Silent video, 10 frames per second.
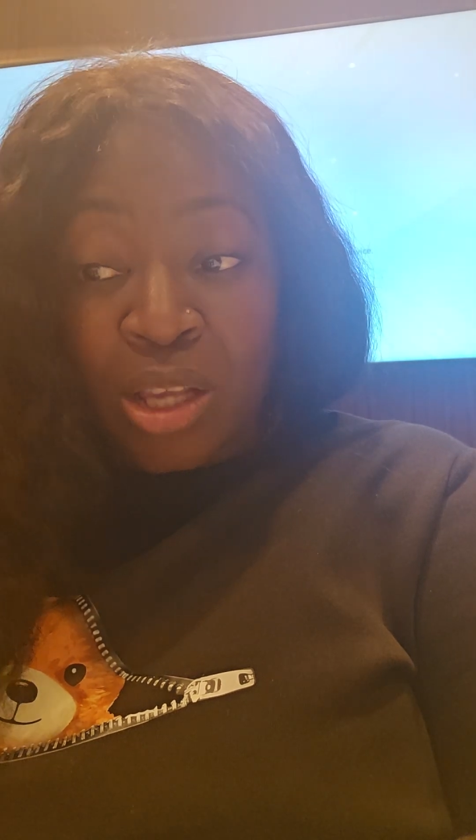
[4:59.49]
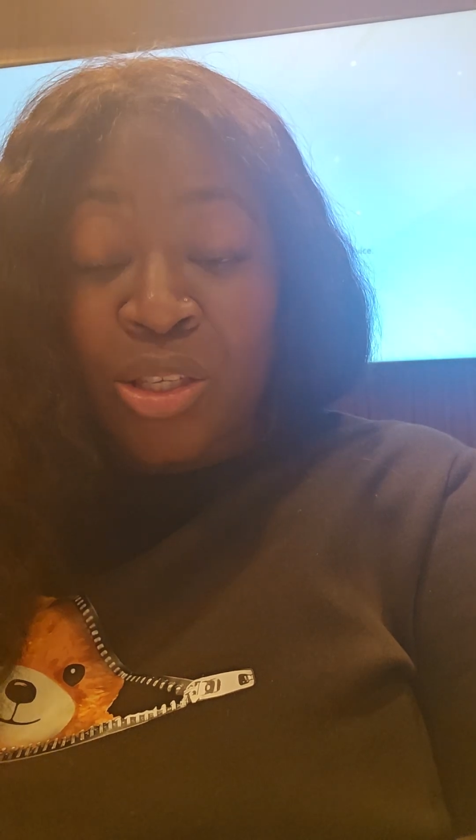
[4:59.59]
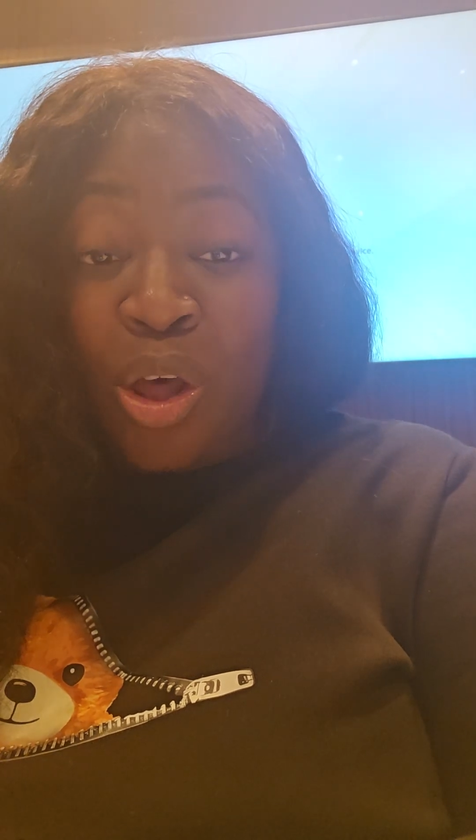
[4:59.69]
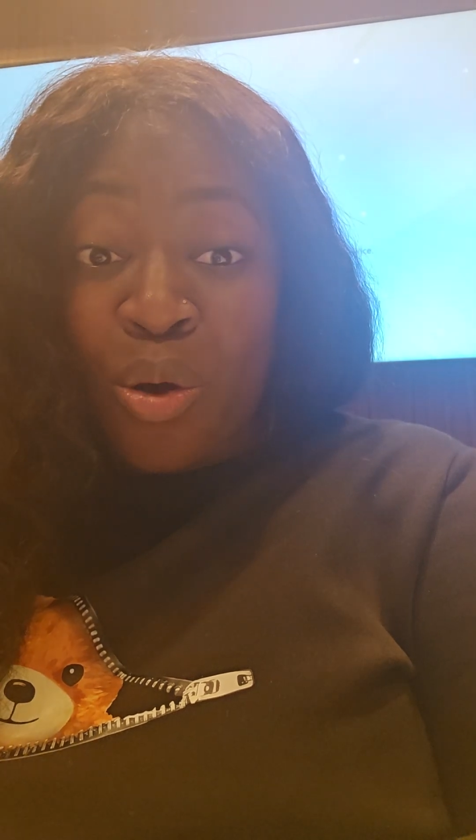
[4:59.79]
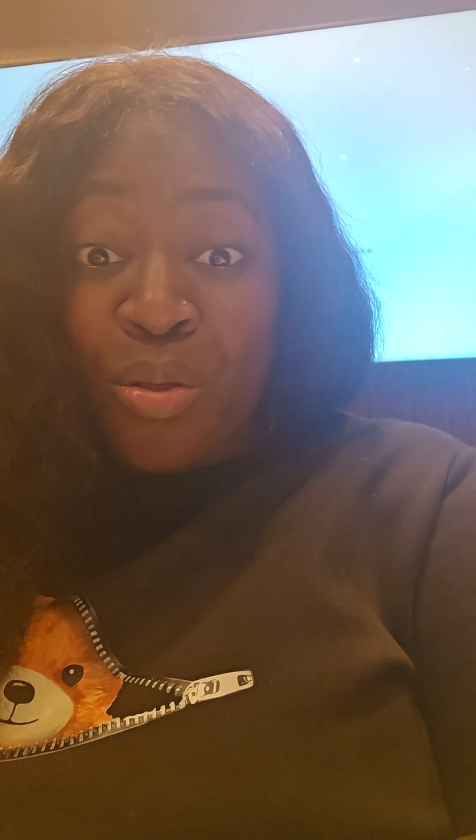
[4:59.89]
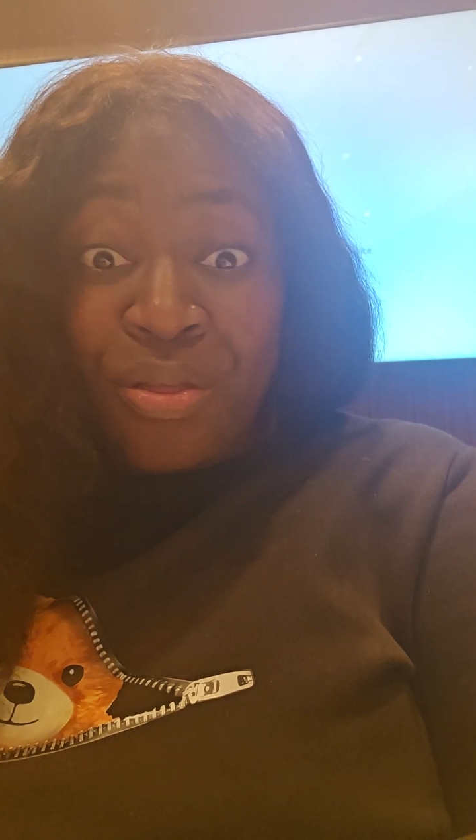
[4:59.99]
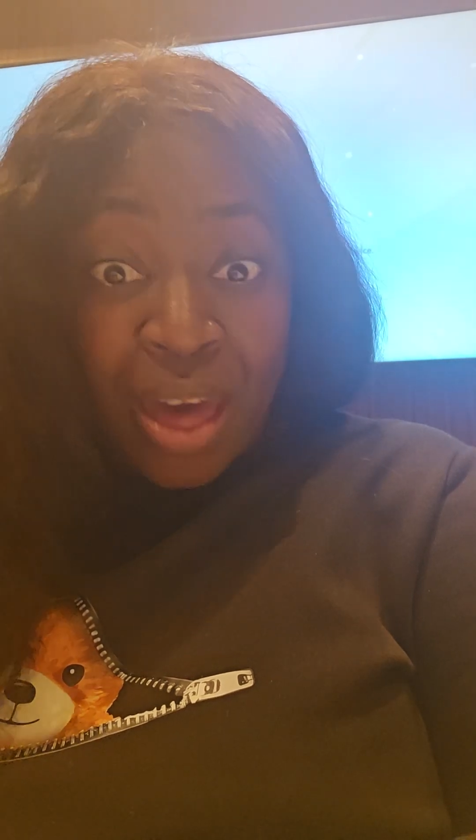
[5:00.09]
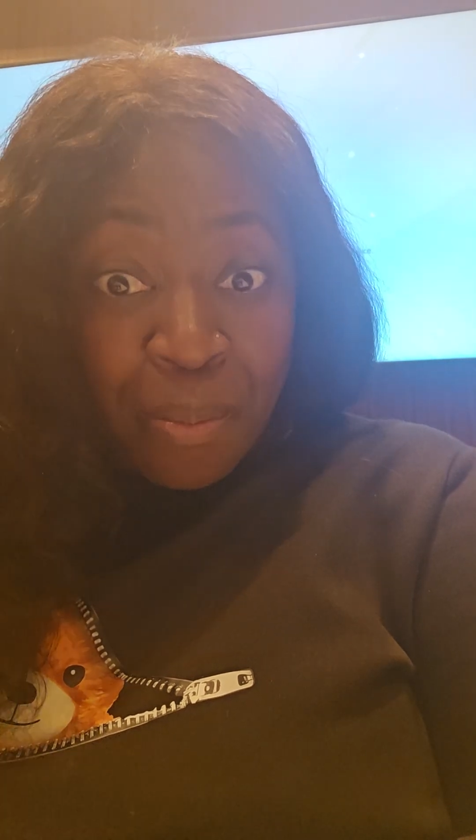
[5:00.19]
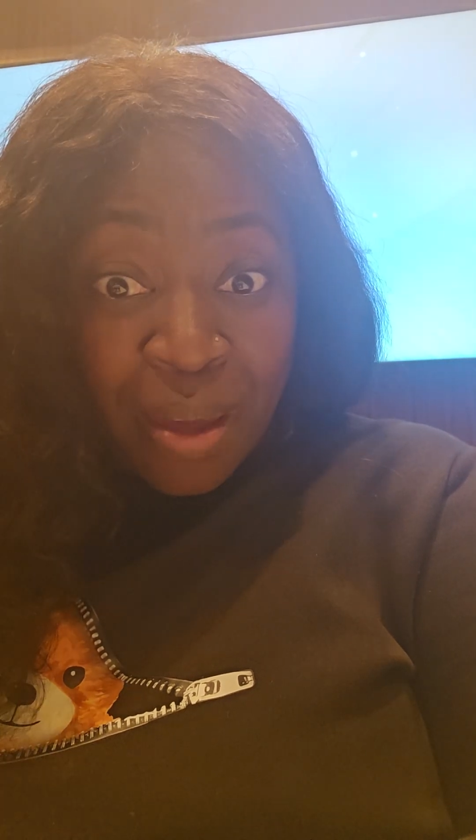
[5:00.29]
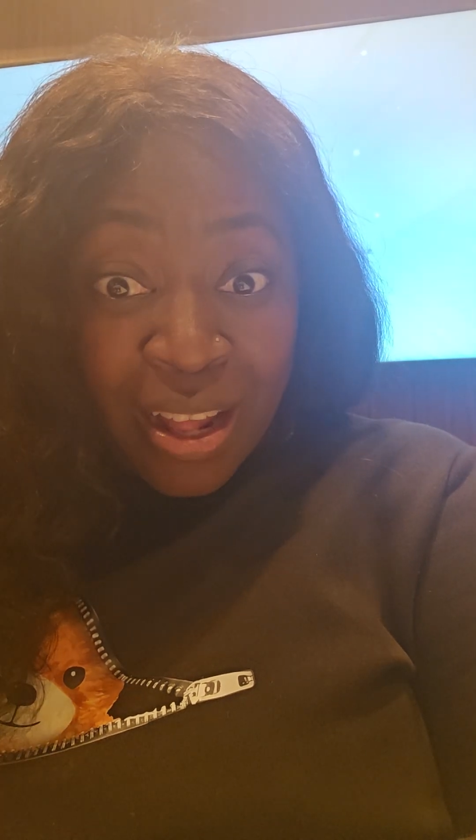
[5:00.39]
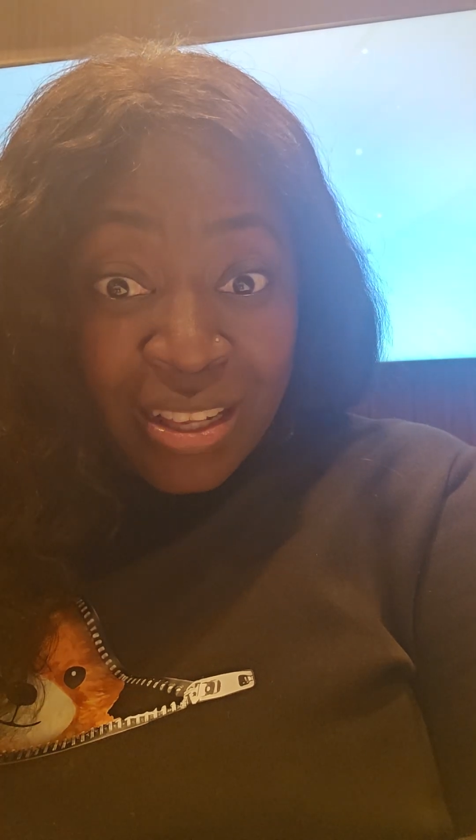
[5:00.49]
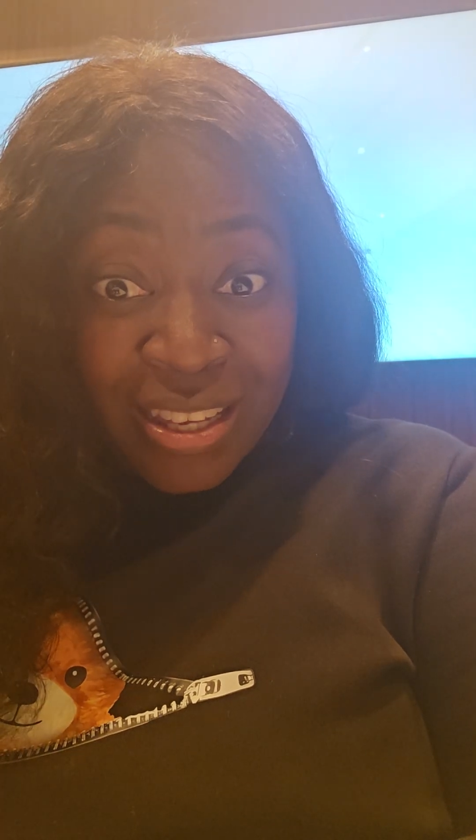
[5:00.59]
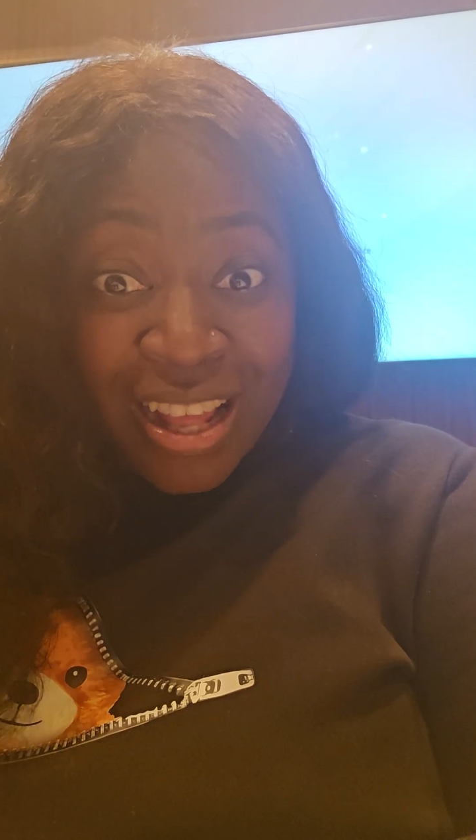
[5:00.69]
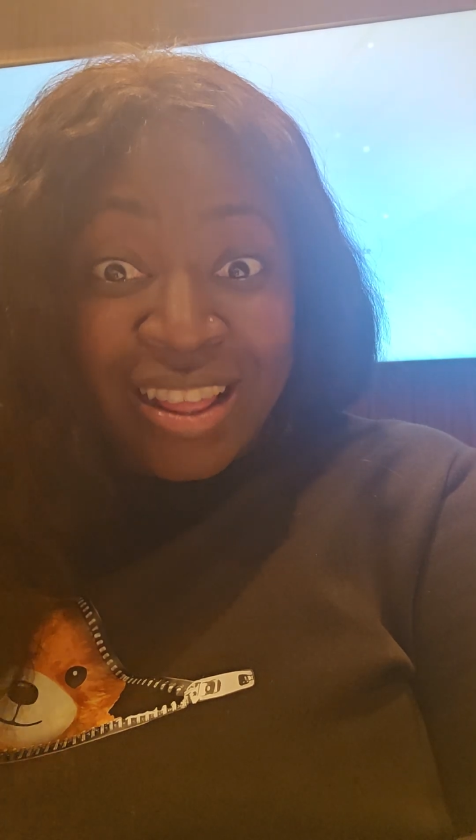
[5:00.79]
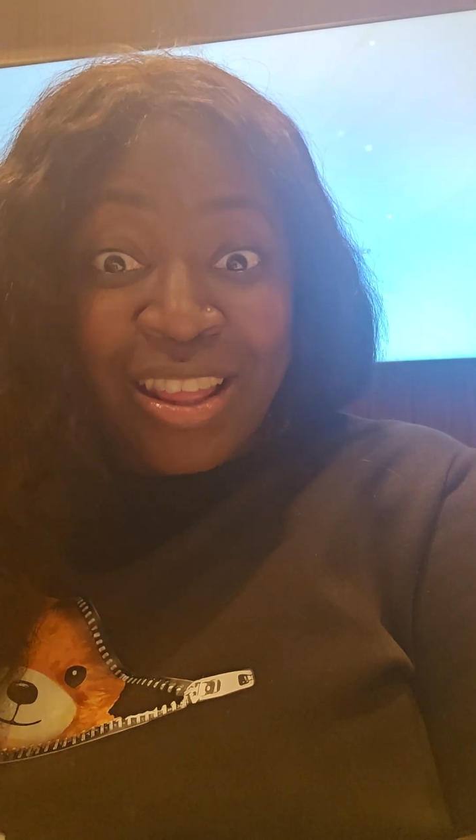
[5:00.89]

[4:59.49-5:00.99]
So that means